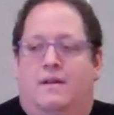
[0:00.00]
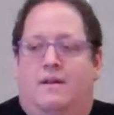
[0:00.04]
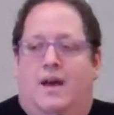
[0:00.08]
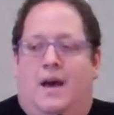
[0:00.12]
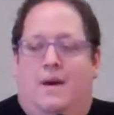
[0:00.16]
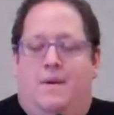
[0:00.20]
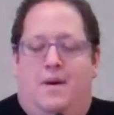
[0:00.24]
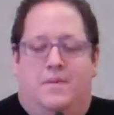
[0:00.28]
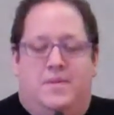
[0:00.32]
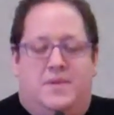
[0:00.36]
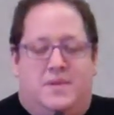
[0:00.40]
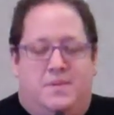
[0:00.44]

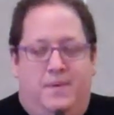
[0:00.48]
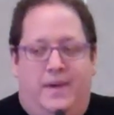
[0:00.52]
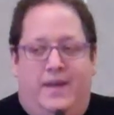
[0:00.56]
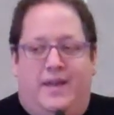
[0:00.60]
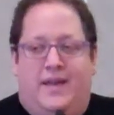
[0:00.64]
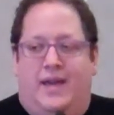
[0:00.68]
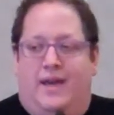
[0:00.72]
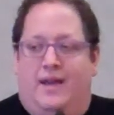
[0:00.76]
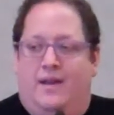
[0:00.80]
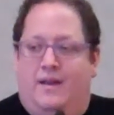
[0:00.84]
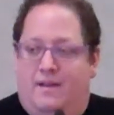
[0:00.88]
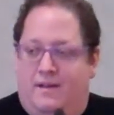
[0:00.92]
I'm
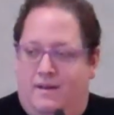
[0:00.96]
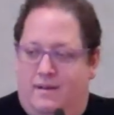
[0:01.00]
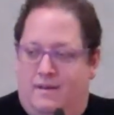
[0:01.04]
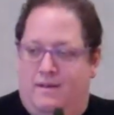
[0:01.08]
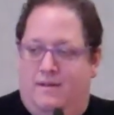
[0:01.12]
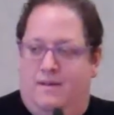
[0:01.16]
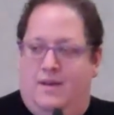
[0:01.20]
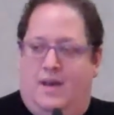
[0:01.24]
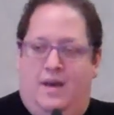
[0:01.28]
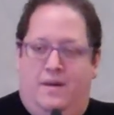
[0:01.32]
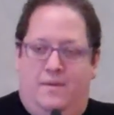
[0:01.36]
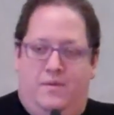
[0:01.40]
speaking.
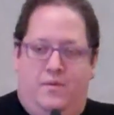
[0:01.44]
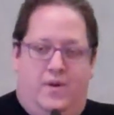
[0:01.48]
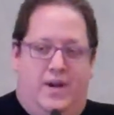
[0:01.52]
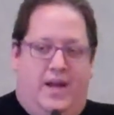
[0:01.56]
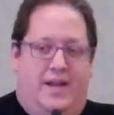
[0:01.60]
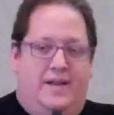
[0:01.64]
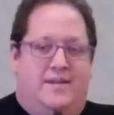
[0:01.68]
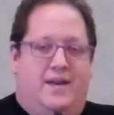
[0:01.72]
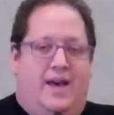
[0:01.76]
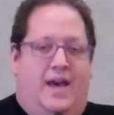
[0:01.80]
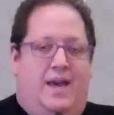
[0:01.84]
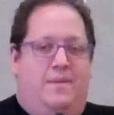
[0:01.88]
When
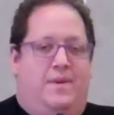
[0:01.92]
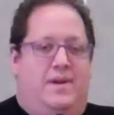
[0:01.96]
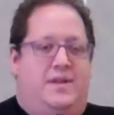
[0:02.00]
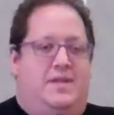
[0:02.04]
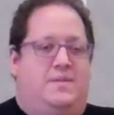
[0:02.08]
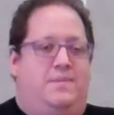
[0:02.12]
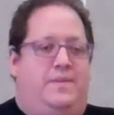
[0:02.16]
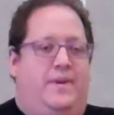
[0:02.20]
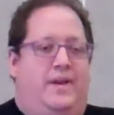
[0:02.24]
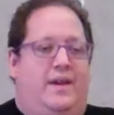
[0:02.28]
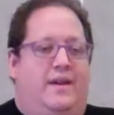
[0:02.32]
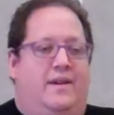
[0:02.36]
I type, I
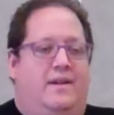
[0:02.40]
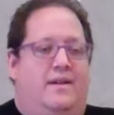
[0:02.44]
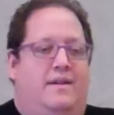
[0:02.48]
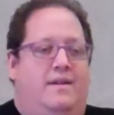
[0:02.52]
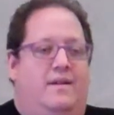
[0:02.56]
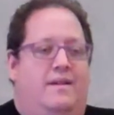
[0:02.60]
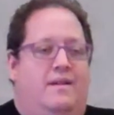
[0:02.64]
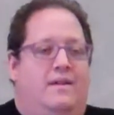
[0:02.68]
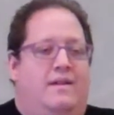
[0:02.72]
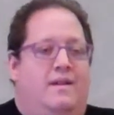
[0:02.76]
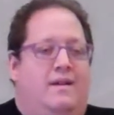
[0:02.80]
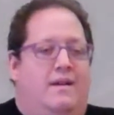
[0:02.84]
speak.
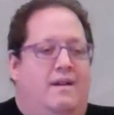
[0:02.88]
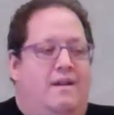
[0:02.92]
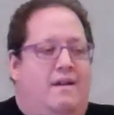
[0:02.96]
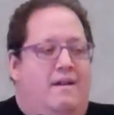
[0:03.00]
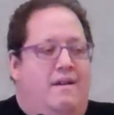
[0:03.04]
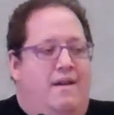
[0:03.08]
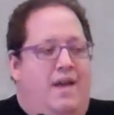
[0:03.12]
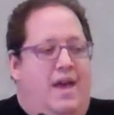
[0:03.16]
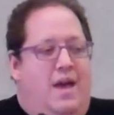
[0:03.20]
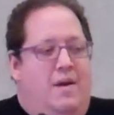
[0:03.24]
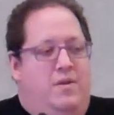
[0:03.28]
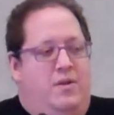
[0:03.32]

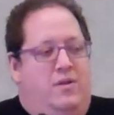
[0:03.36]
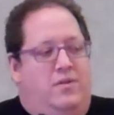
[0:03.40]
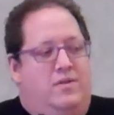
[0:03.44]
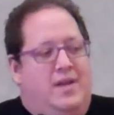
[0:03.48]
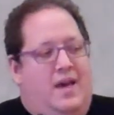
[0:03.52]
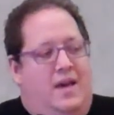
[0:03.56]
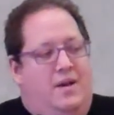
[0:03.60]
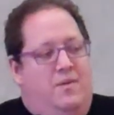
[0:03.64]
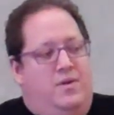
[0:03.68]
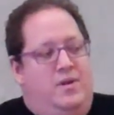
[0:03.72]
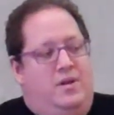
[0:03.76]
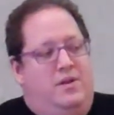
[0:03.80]
And
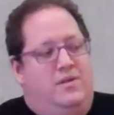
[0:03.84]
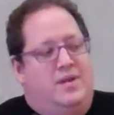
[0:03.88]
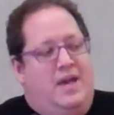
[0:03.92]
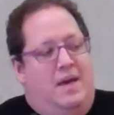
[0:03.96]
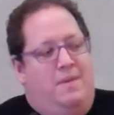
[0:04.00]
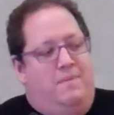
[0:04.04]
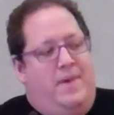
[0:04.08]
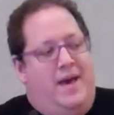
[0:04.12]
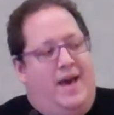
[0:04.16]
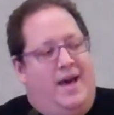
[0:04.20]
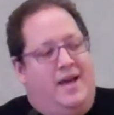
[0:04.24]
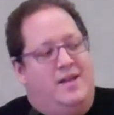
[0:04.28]
when you
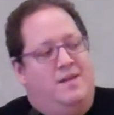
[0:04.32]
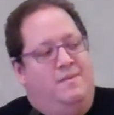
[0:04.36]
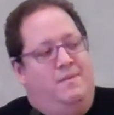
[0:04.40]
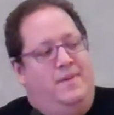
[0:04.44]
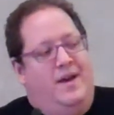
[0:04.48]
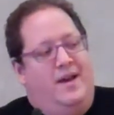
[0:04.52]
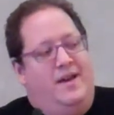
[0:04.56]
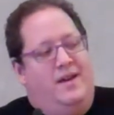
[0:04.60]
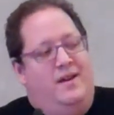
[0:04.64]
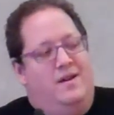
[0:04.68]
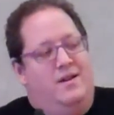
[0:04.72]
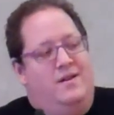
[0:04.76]
type back to
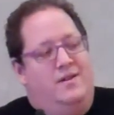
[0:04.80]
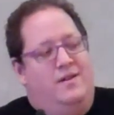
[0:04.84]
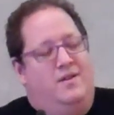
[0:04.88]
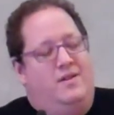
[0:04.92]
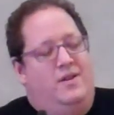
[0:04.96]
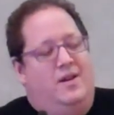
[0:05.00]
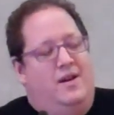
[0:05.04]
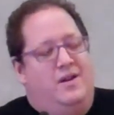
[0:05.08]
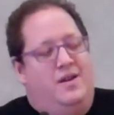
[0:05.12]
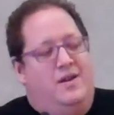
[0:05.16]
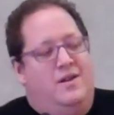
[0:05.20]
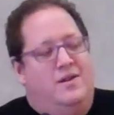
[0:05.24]
me, I hear
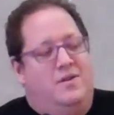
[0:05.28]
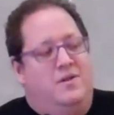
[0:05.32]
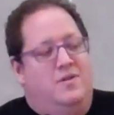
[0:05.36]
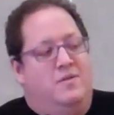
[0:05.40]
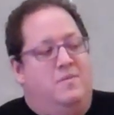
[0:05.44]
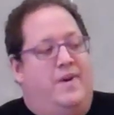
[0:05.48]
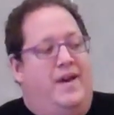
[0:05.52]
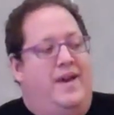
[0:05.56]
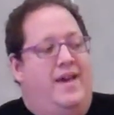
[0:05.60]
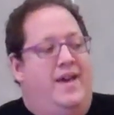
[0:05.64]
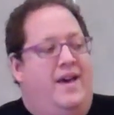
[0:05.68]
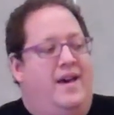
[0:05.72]
you
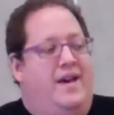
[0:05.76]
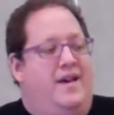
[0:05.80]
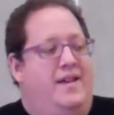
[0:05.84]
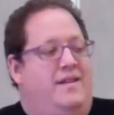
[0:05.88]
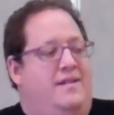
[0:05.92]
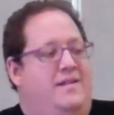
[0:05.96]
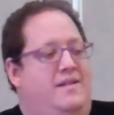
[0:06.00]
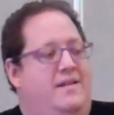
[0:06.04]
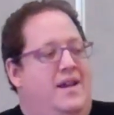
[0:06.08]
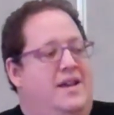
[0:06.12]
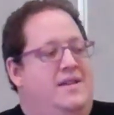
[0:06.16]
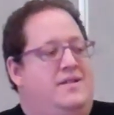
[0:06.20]
in my
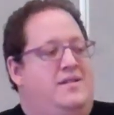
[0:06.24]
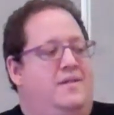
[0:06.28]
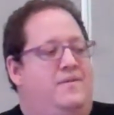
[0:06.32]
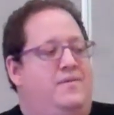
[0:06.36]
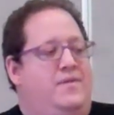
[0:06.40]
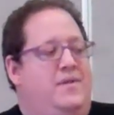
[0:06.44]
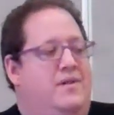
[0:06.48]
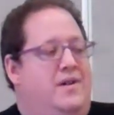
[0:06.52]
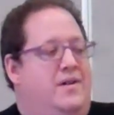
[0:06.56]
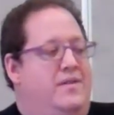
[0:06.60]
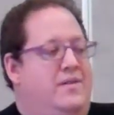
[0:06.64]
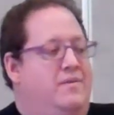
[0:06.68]
head, as if
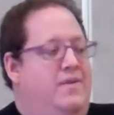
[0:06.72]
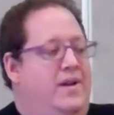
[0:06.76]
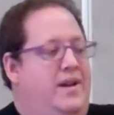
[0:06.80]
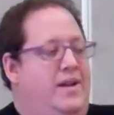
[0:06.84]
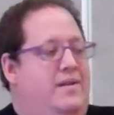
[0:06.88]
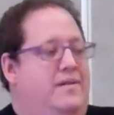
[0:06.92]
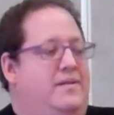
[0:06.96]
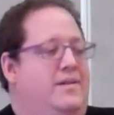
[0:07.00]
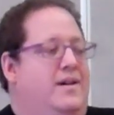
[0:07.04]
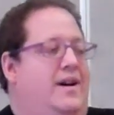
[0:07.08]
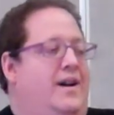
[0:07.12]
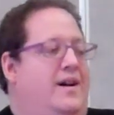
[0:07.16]
you're on the
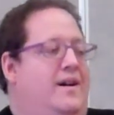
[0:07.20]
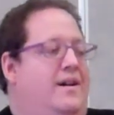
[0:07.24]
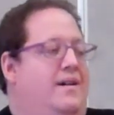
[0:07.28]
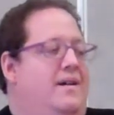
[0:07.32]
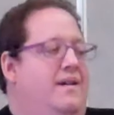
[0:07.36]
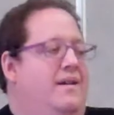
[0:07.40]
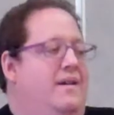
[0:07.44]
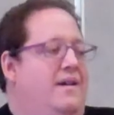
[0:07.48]
radio dial.